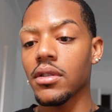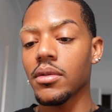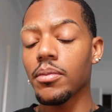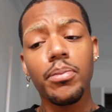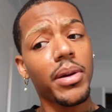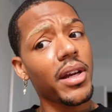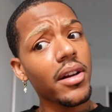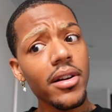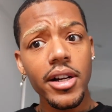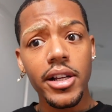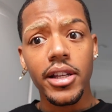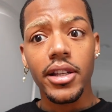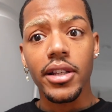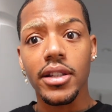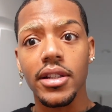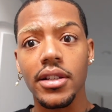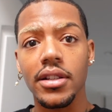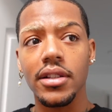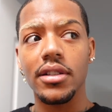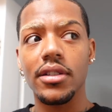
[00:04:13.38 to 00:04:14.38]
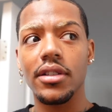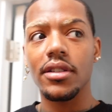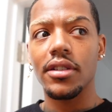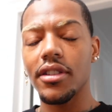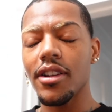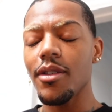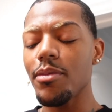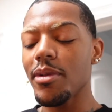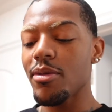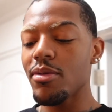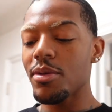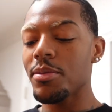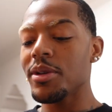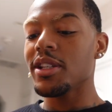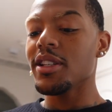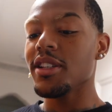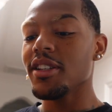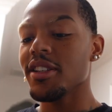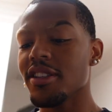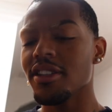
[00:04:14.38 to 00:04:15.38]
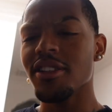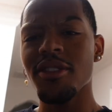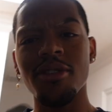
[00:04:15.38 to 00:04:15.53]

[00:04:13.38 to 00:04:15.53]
Period. Don't play with me. You